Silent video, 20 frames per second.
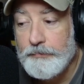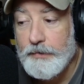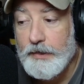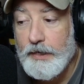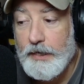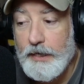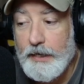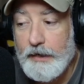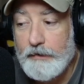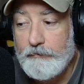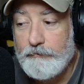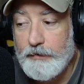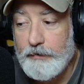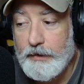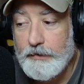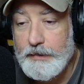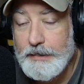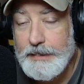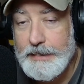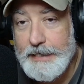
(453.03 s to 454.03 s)
and I
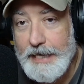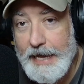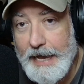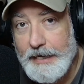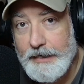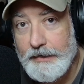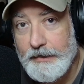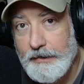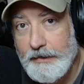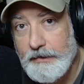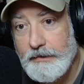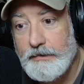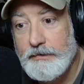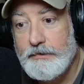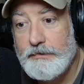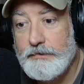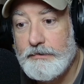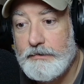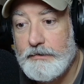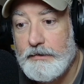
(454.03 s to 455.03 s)
found that that
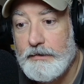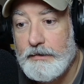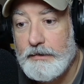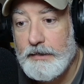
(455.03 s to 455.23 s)
is